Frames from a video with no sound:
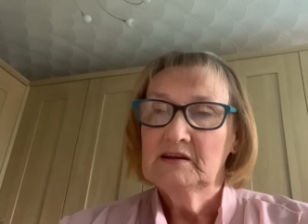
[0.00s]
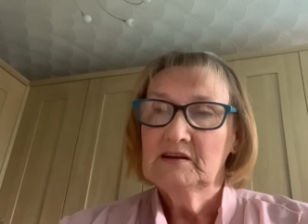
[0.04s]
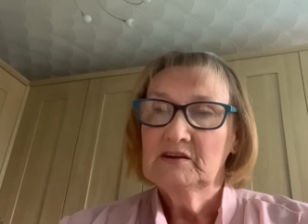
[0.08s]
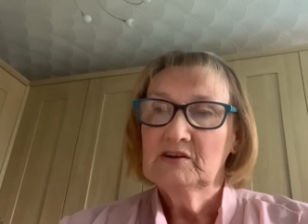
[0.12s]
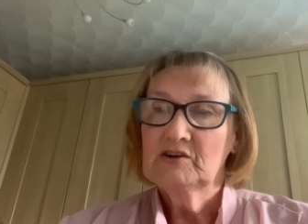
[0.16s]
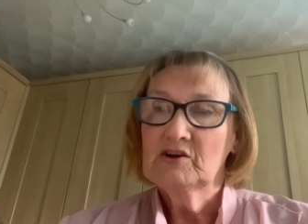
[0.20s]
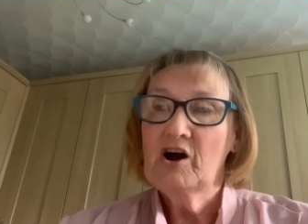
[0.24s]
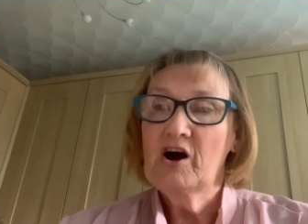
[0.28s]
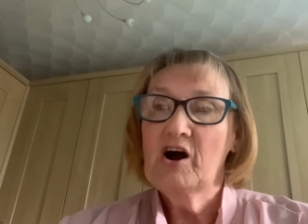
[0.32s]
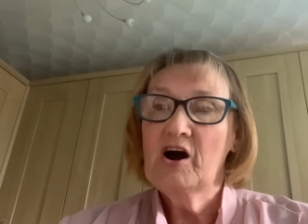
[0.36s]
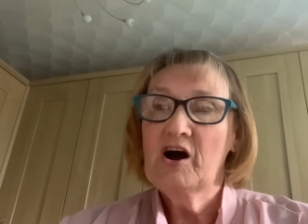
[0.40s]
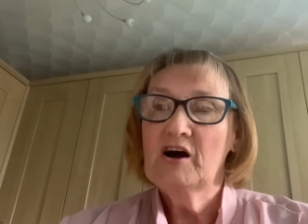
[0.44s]

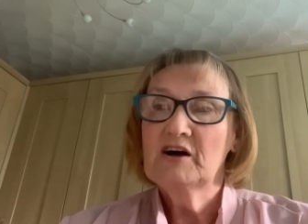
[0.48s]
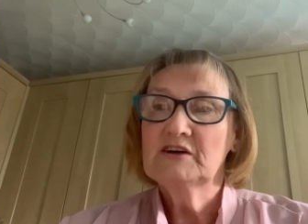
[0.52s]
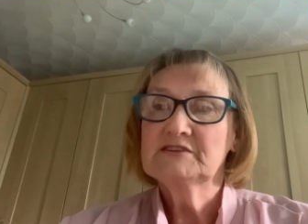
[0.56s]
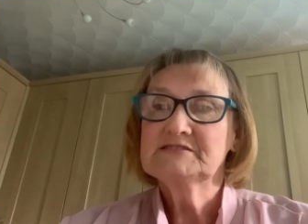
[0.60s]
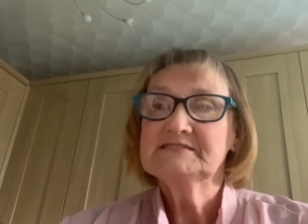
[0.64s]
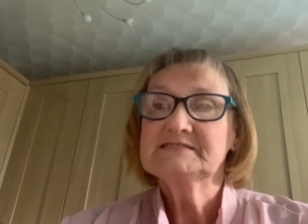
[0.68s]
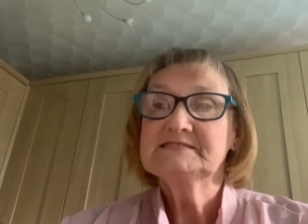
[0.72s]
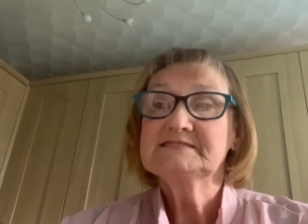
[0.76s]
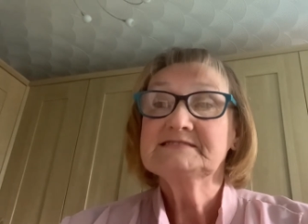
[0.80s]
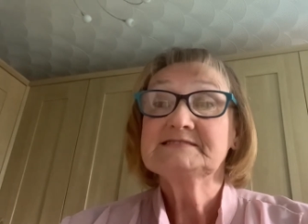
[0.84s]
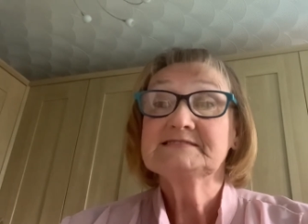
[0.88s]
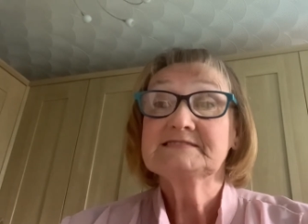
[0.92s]
God
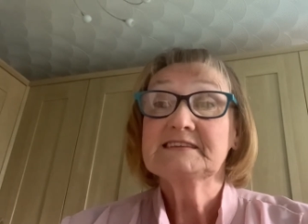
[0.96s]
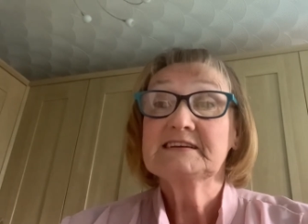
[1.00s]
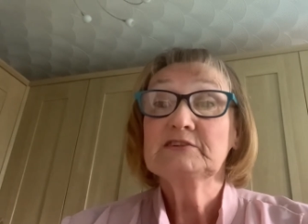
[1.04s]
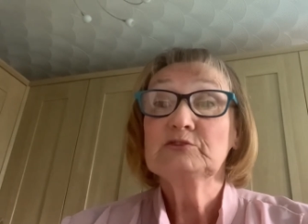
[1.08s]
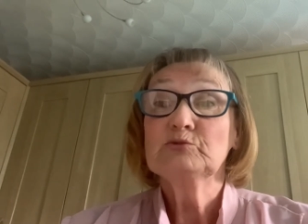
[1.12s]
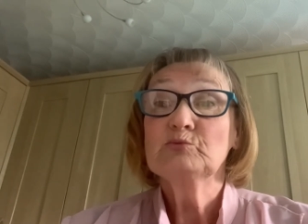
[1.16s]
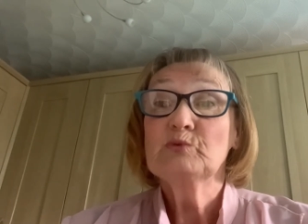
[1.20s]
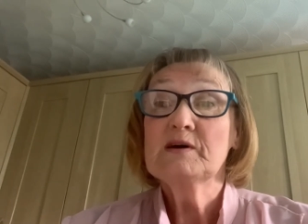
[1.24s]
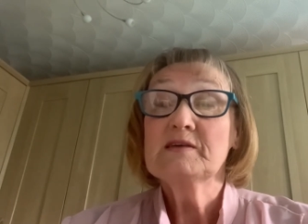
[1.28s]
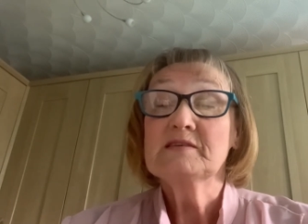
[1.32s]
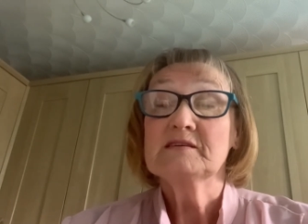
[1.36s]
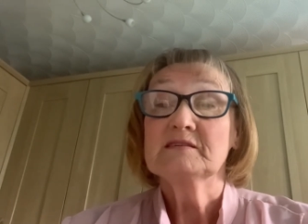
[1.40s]
is still
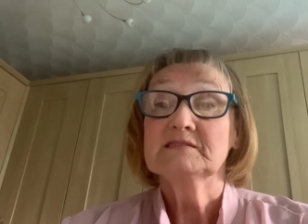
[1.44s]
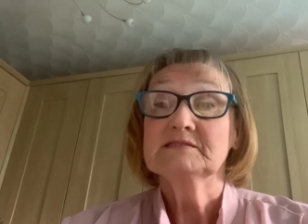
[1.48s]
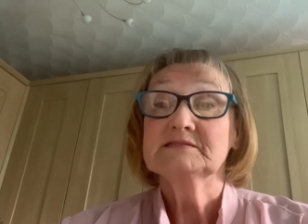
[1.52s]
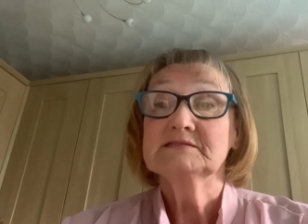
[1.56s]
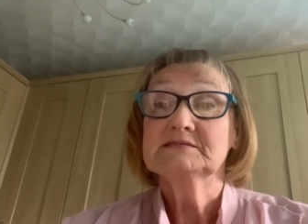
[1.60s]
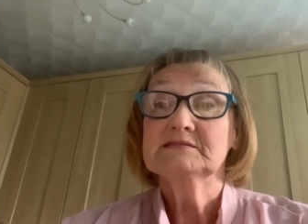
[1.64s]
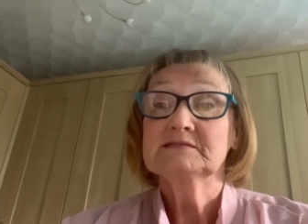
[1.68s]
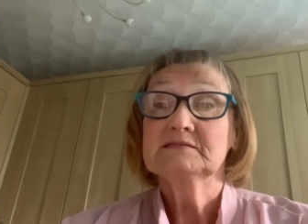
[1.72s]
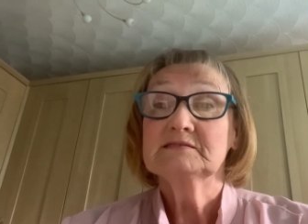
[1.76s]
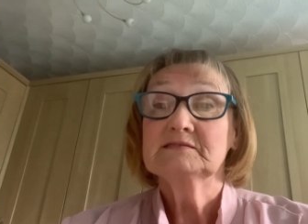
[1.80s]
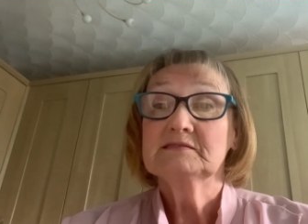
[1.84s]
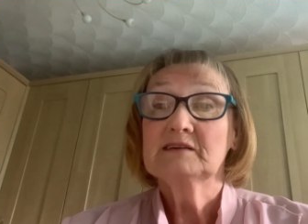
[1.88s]
with
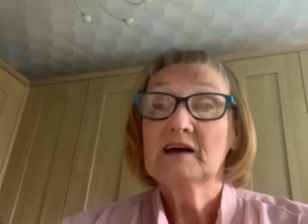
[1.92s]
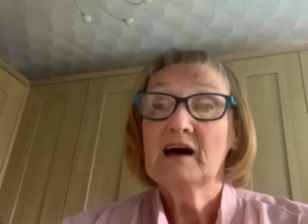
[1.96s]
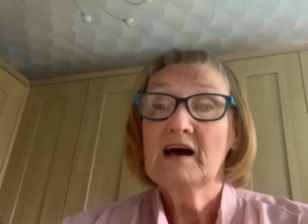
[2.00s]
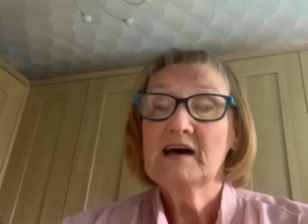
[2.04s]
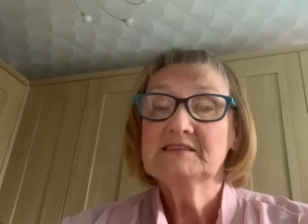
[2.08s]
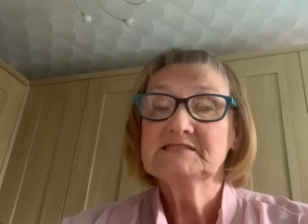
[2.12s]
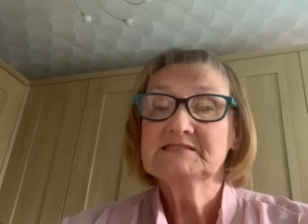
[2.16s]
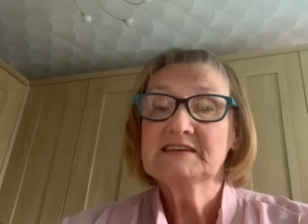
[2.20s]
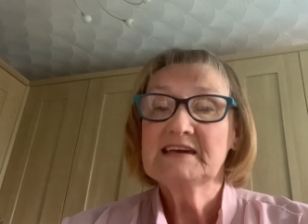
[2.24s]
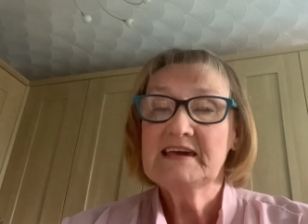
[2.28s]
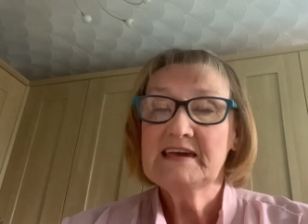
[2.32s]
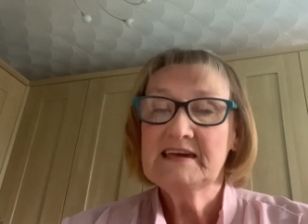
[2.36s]
us
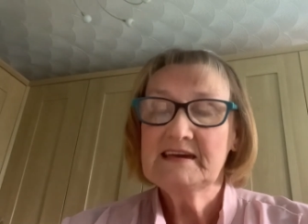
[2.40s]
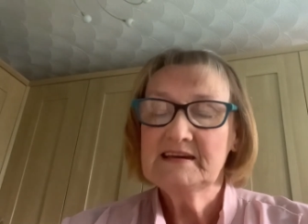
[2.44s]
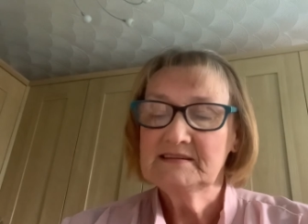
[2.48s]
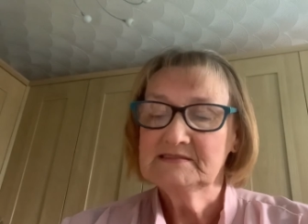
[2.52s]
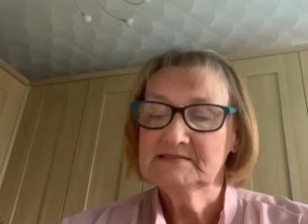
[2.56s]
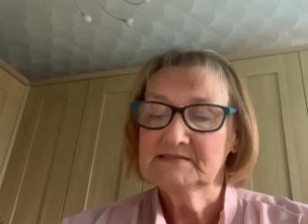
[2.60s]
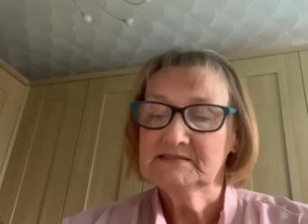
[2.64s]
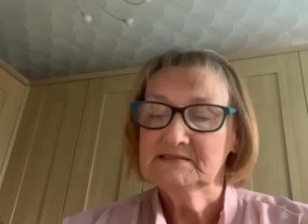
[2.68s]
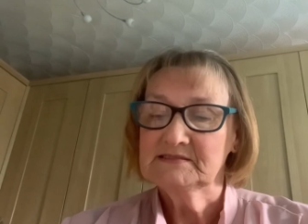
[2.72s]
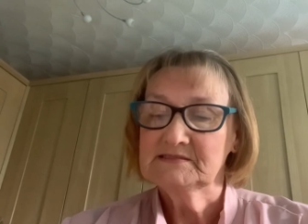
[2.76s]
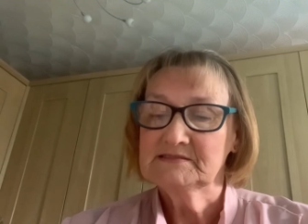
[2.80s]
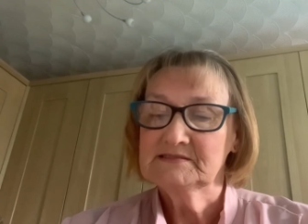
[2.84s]
and
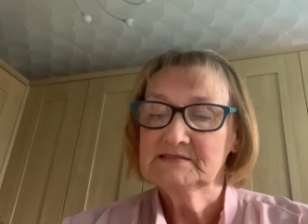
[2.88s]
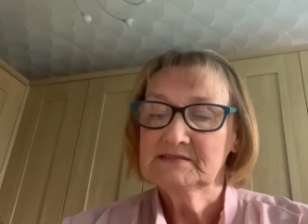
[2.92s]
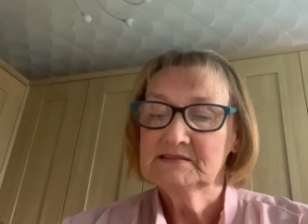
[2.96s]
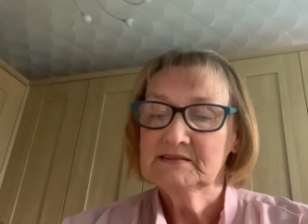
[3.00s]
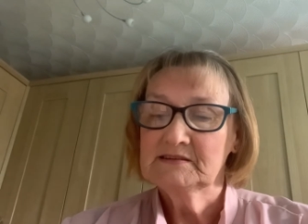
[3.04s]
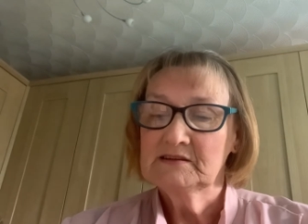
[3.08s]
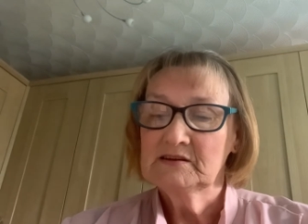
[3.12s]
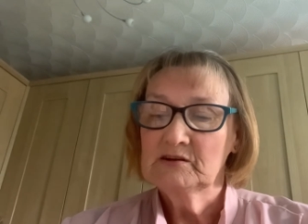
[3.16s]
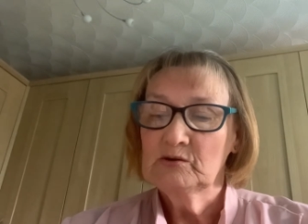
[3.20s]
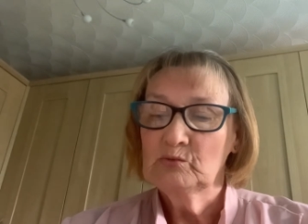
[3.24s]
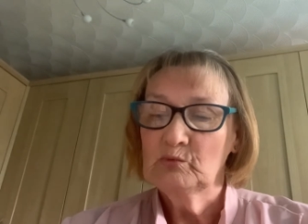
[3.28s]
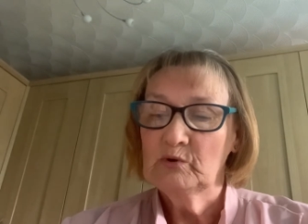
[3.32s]
hears us
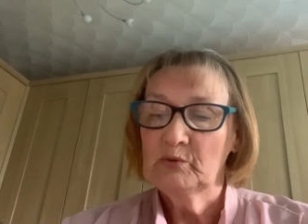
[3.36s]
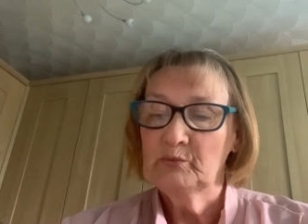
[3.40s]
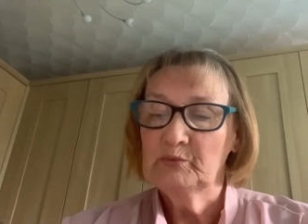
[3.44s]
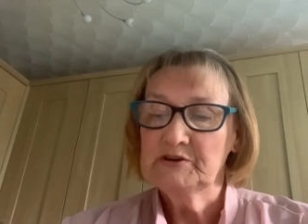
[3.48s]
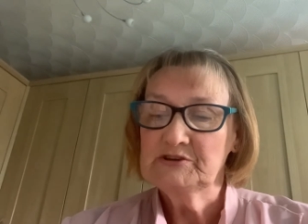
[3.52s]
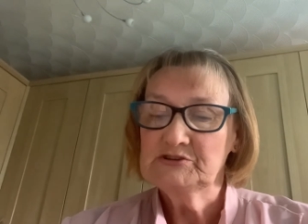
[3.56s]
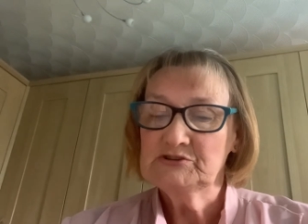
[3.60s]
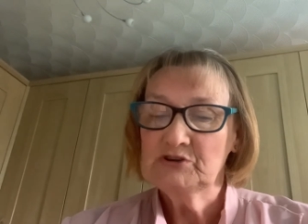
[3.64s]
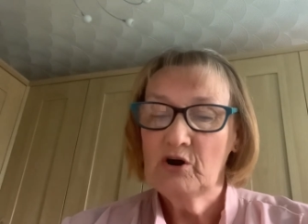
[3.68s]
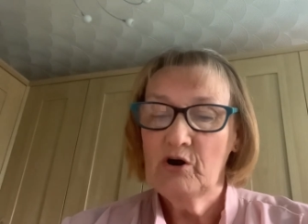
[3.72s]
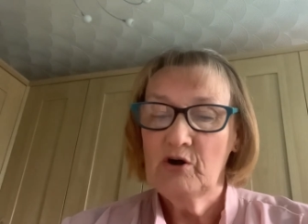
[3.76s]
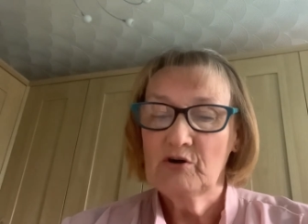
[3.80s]
when we
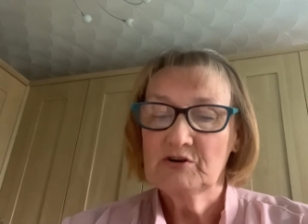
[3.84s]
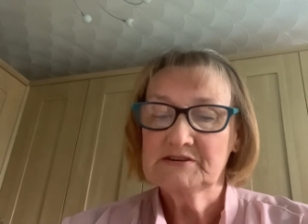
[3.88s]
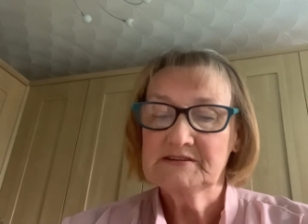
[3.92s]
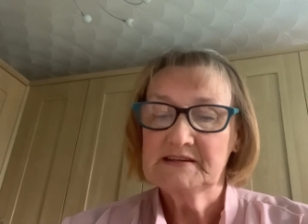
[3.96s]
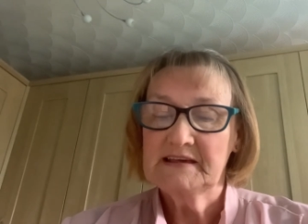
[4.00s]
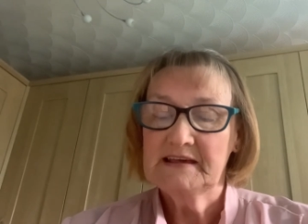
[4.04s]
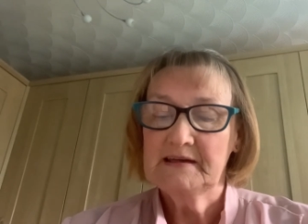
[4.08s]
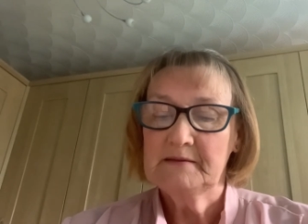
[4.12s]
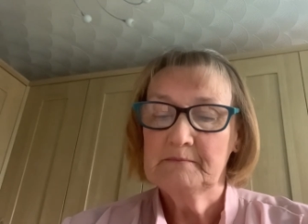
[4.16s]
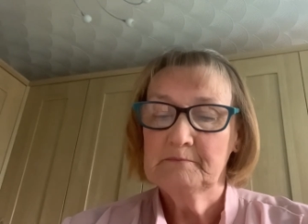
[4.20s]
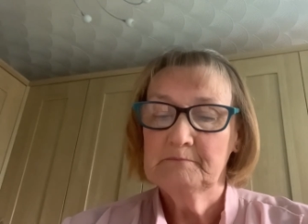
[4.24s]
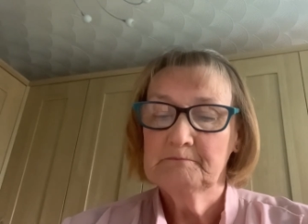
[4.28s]
talk to
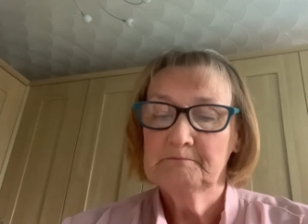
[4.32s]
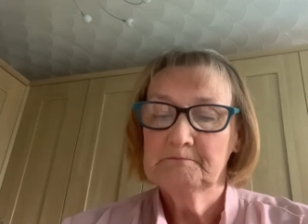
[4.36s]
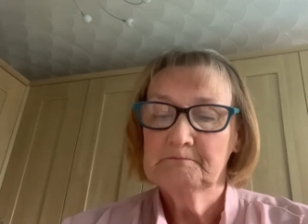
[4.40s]
him.